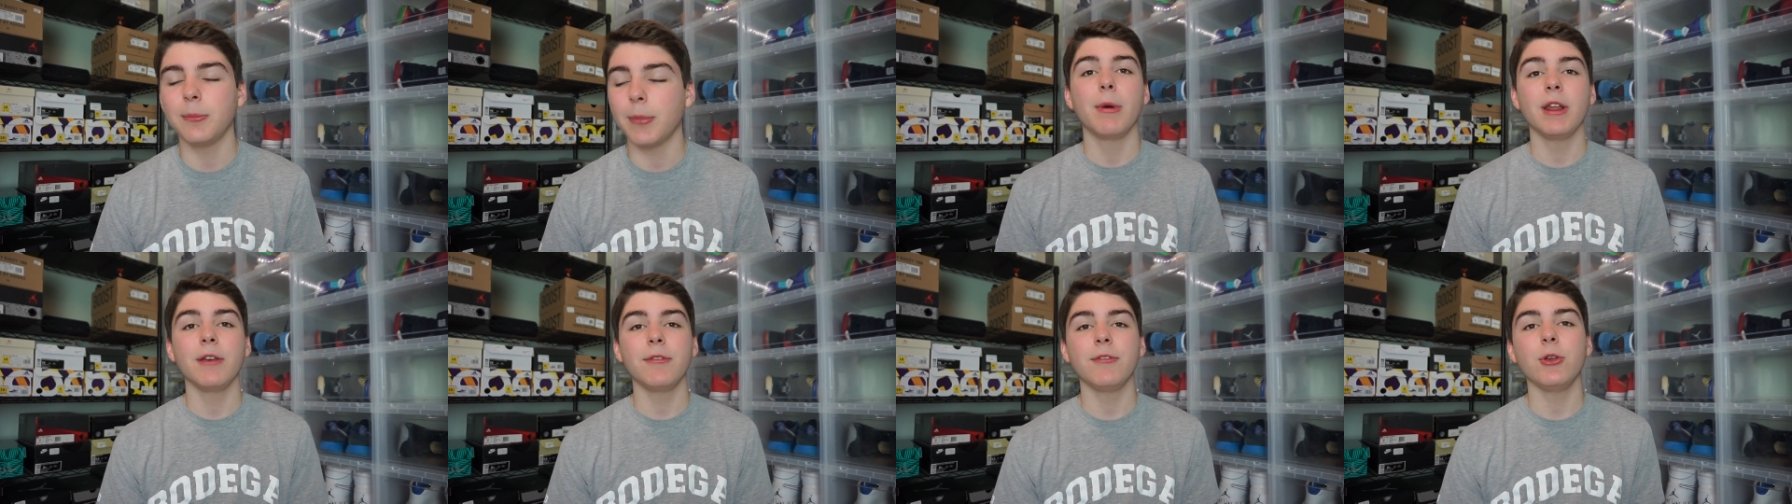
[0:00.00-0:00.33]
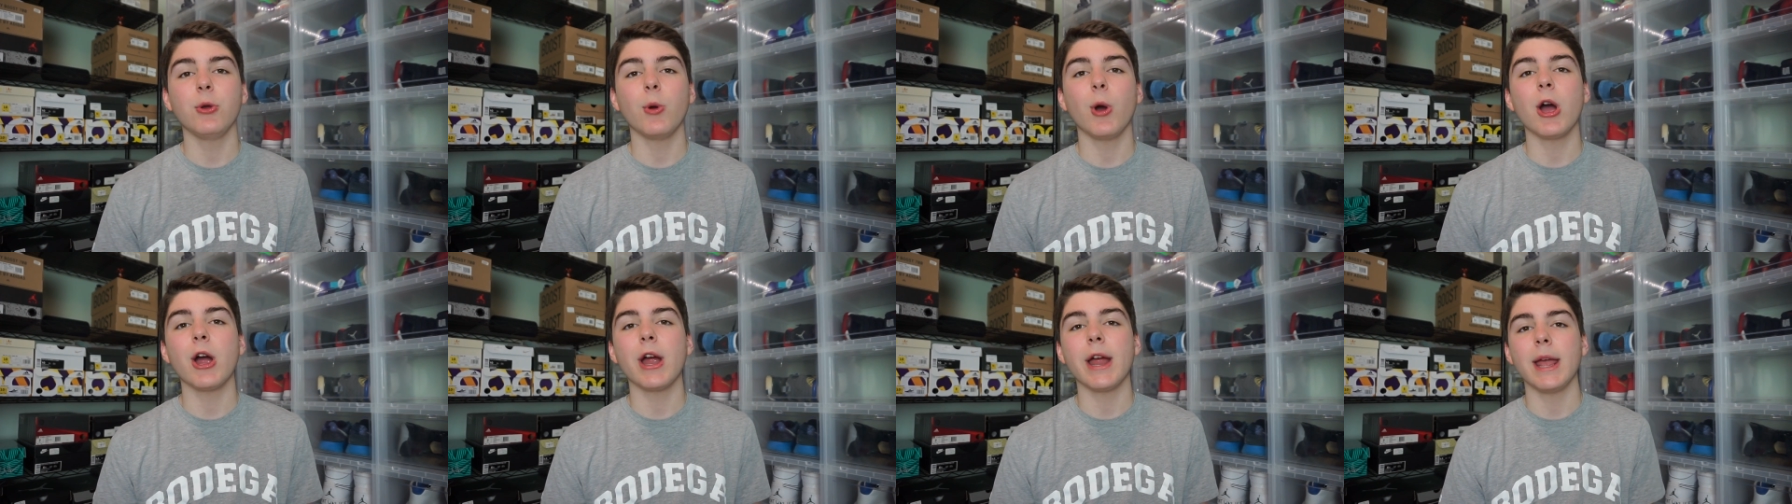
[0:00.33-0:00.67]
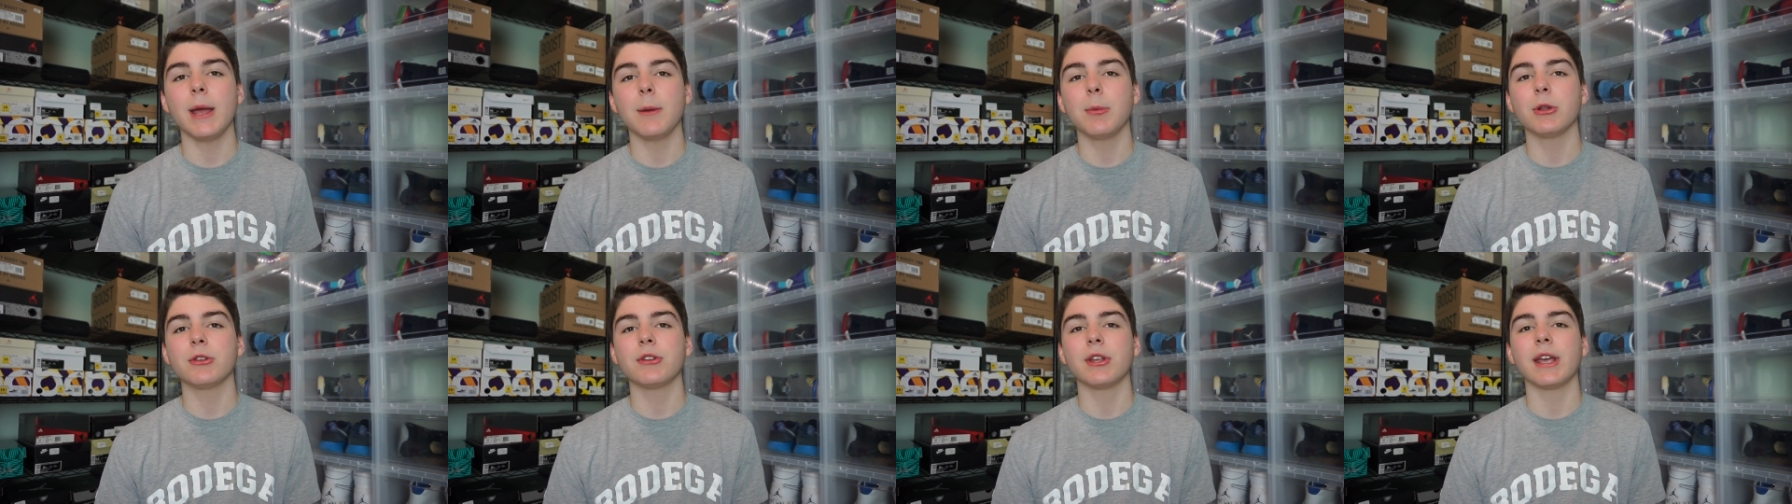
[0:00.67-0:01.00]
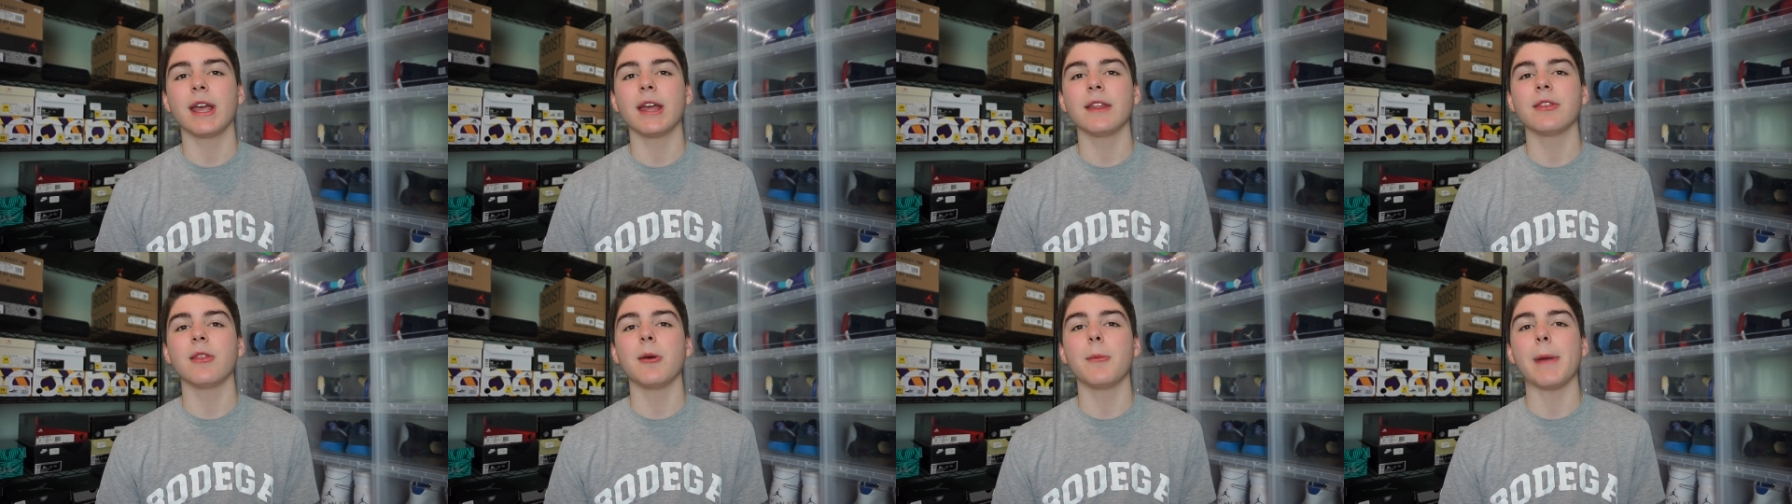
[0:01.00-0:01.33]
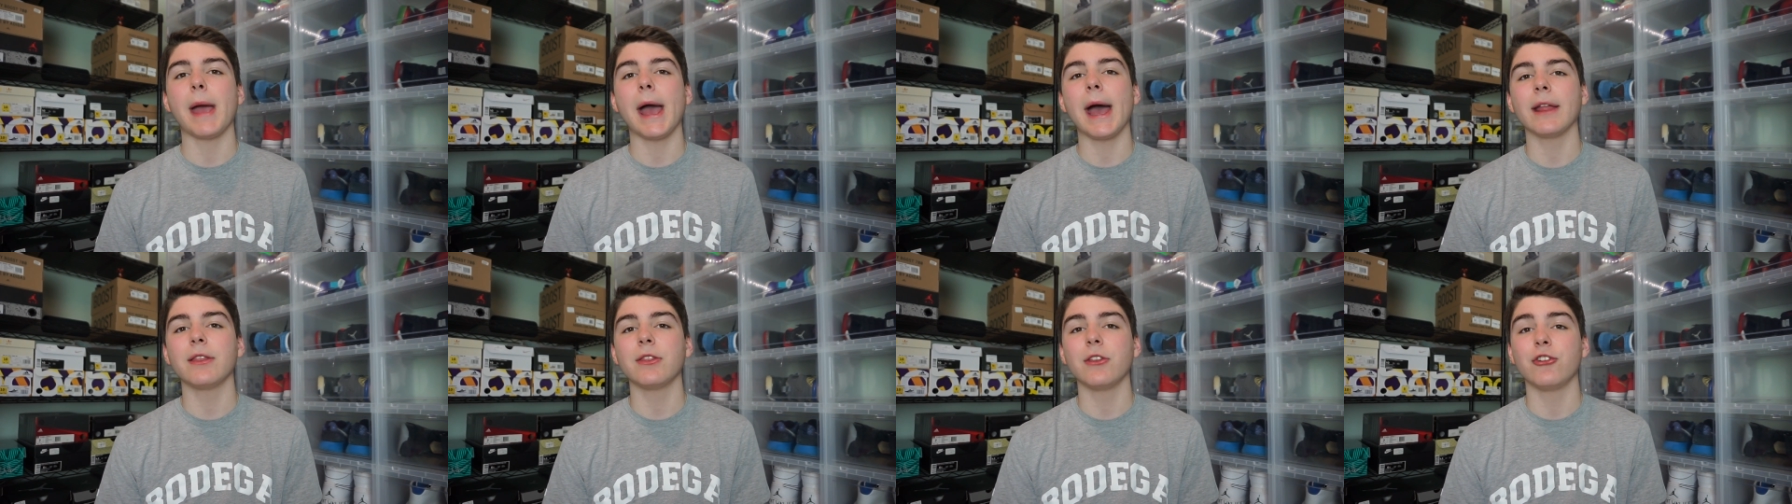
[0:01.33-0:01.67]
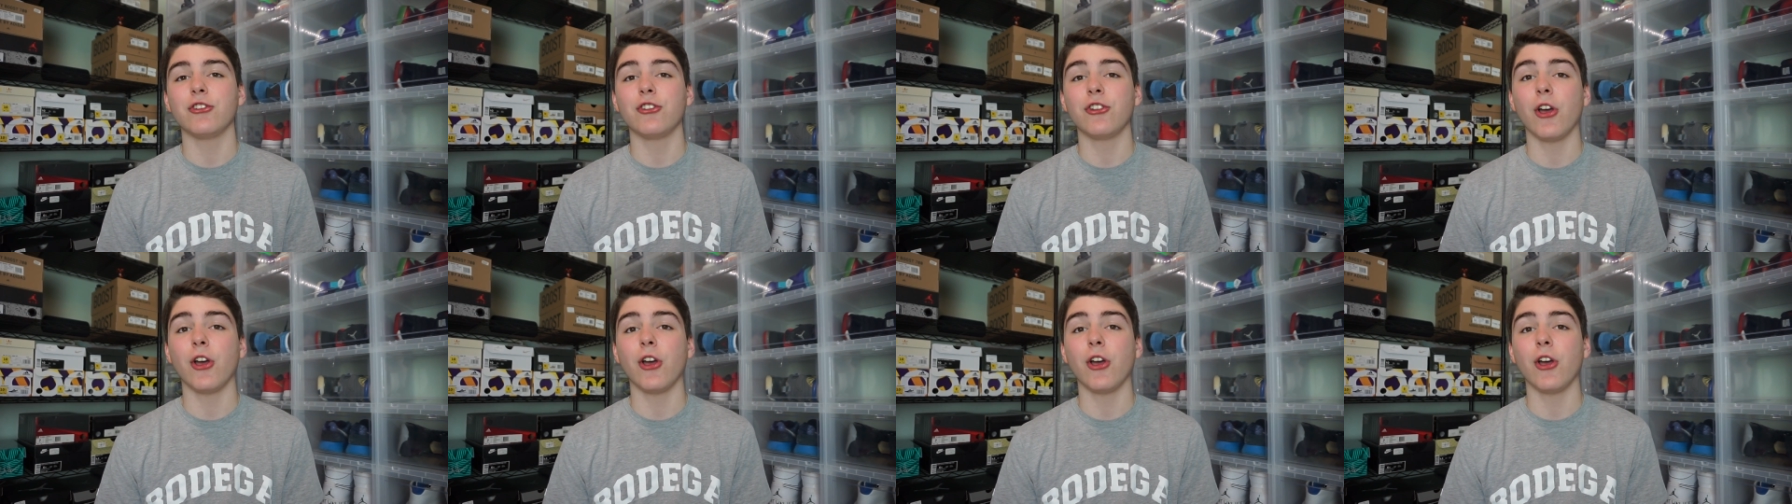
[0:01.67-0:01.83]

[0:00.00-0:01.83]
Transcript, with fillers: But if you are able to get them at the